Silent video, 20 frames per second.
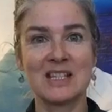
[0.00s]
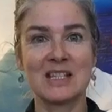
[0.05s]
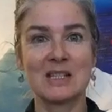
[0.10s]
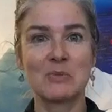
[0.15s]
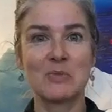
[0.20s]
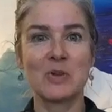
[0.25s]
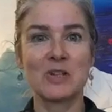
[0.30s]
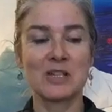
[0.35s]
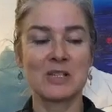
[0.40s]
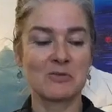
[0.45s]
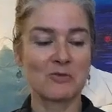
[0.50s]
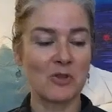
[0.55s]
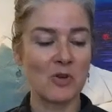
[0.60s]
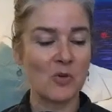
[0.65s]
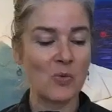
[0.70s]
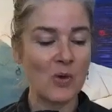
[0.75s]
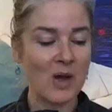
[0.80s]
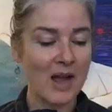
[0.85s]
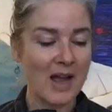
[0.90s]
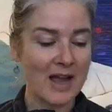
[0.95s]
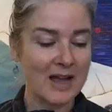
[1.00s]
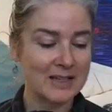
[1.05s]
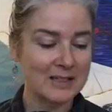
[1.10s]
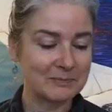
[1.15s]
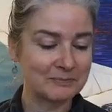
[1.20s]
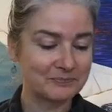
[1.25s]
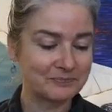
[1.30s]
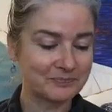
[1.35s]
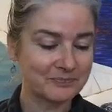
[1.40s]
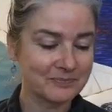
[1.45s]
is what's required.
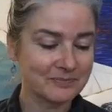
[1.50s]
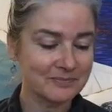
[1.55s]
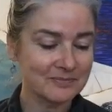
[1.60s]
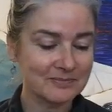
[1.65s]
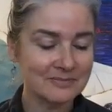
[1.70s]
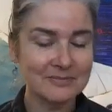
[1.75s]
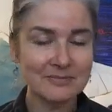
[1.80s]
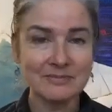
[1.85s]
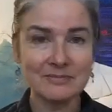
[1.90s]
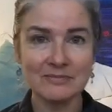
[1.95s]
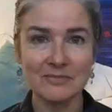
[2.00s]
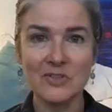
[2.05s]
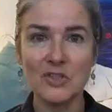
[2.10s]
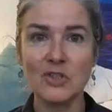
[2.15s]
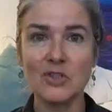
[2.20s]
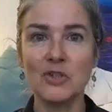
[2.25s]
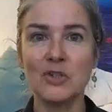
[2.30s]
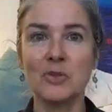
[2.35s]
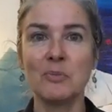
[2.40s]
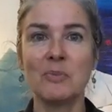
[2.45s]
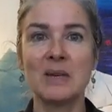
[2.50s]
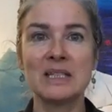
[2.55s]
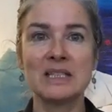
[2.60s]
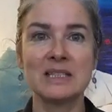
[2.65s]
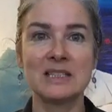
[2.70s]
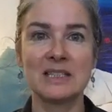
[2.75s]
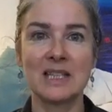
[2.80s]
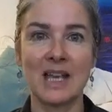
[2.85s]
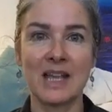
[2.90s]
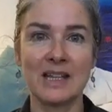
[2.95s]
Do you
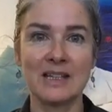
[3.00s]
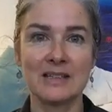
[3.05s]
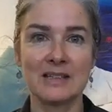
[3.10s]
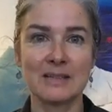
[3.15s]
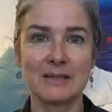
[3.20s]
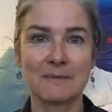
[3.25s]
meditate?